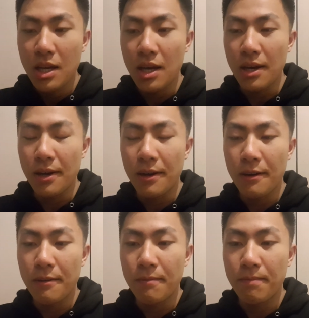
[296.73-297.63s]

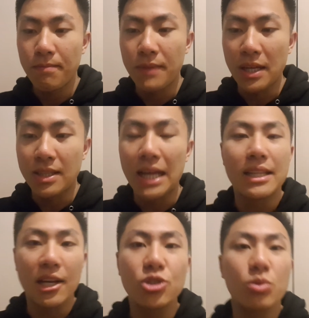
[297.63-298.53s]

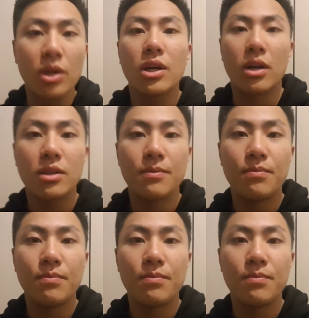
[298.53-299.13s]
That you work hard.